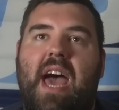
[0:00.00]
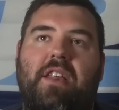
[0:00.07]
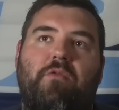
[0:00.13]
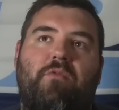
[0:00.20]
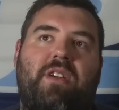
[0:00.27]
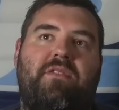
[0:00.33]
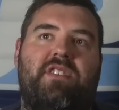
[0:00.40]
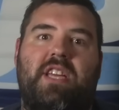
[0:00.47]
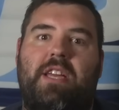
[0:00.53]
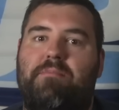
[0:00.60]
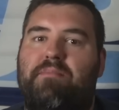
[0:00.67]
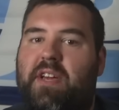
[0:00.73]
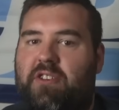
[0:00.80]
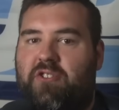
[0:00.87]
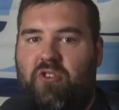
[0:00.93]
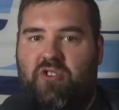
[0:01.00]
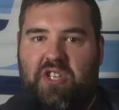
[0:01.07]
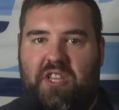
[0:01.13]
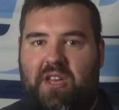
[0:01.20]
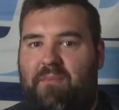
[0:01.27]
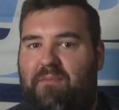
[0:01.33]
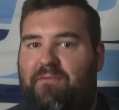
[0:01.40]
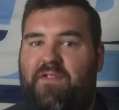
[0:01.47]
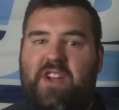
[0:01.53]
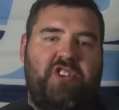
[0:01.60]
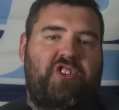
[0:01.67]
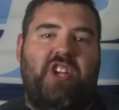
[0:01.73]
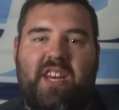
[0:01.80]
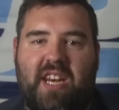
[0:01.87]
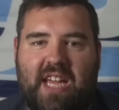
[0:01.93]
And we've seen pictures of them
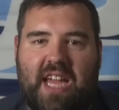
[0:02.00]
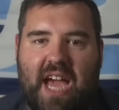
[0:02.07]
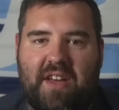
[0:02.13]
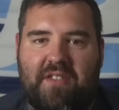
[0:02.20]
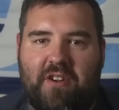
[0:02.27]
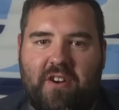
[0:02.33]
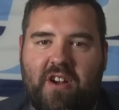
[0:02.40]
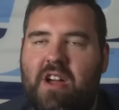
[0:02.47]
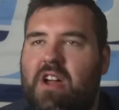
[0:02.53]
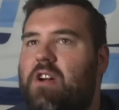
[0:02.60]
fishing together.